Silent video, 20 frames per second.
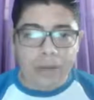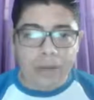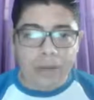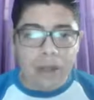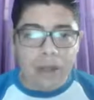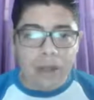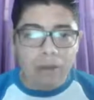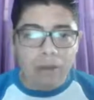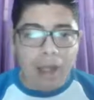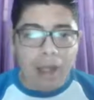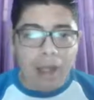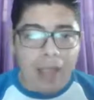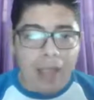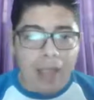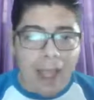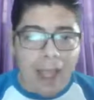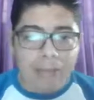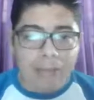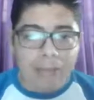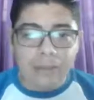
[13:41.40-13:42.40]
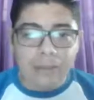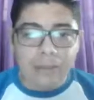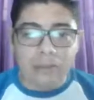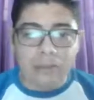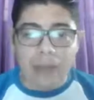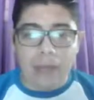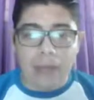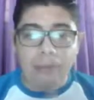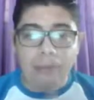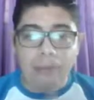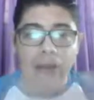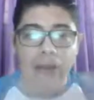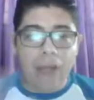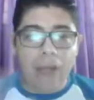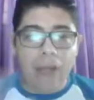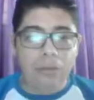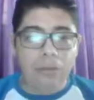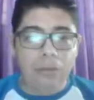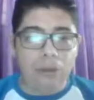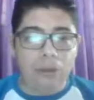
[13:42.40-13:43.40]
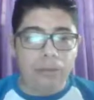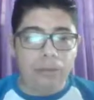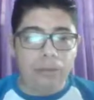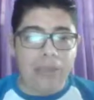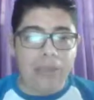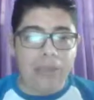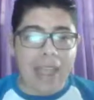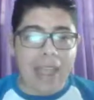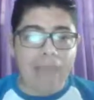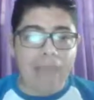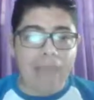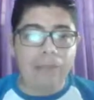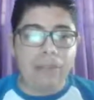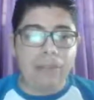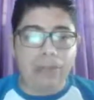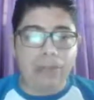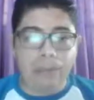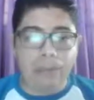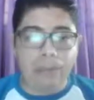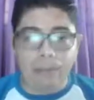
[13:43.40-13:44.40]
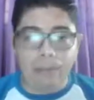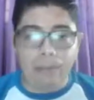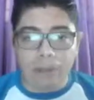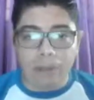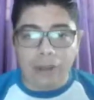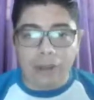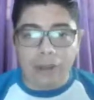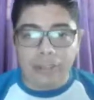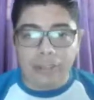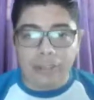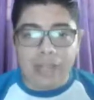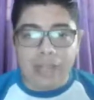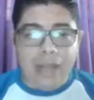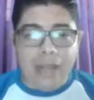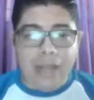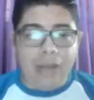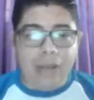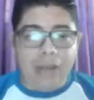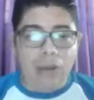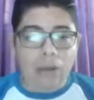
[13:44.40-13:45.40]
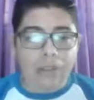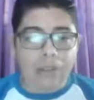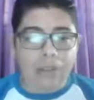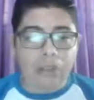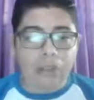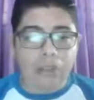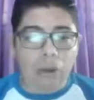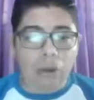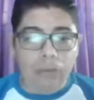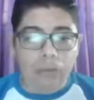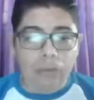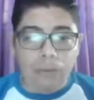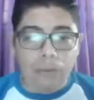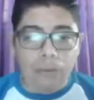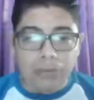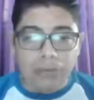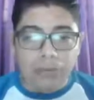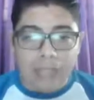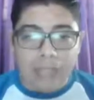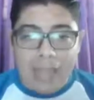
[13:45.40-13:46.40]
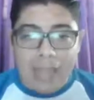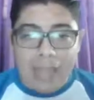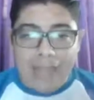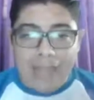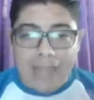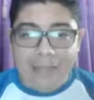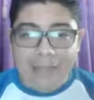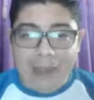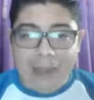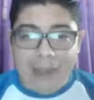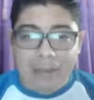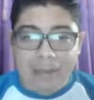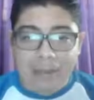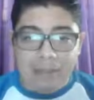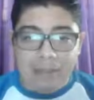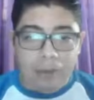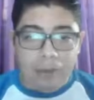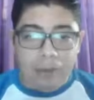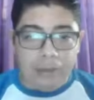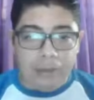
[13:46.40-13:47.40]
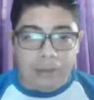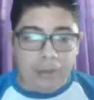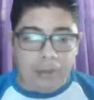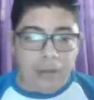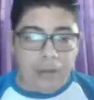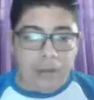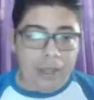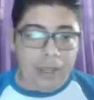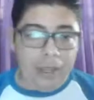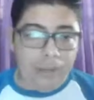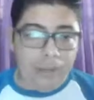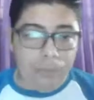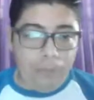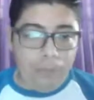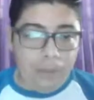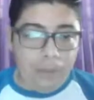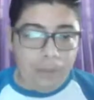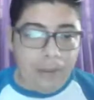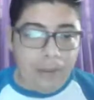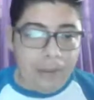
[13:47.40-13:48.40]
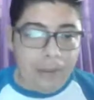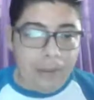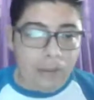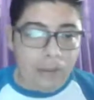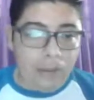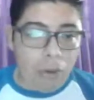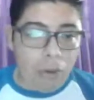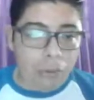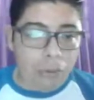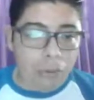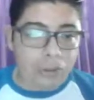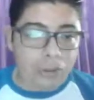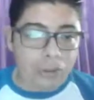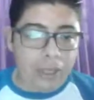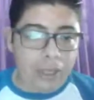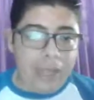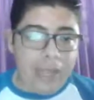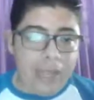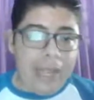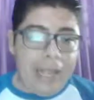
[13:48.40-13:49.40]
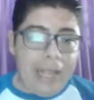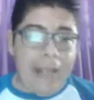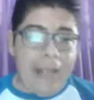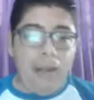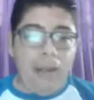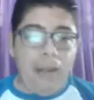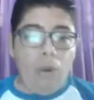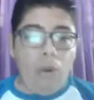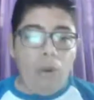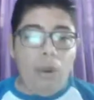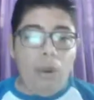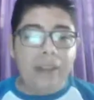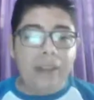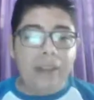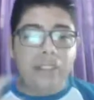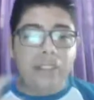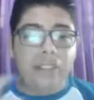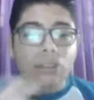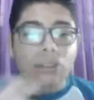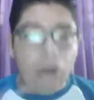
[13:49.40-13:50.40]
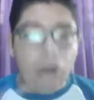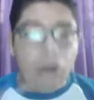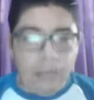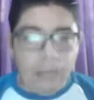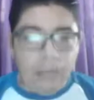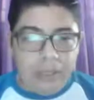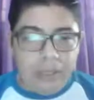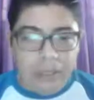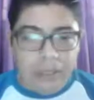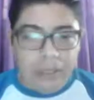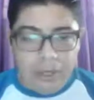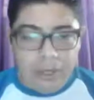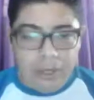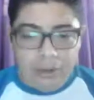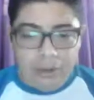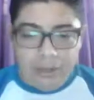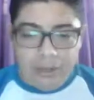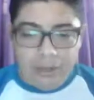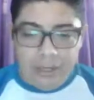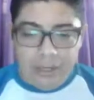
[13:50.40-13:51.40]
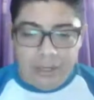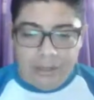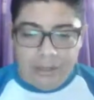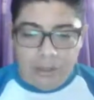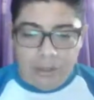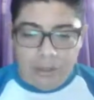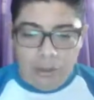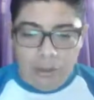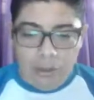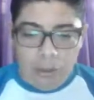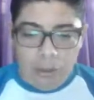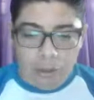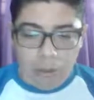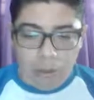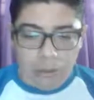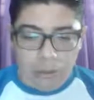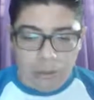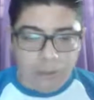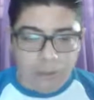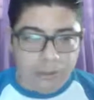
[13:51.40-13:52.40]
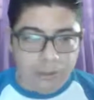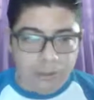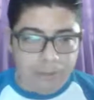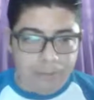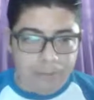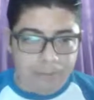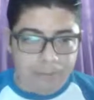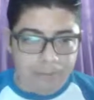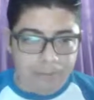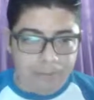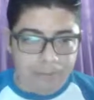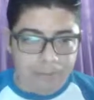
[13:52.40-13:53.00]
Okay, now I have it. I'm now done with the FTP part. Now let's go for the database part. Okay, for the database host, what is normally here is localhost,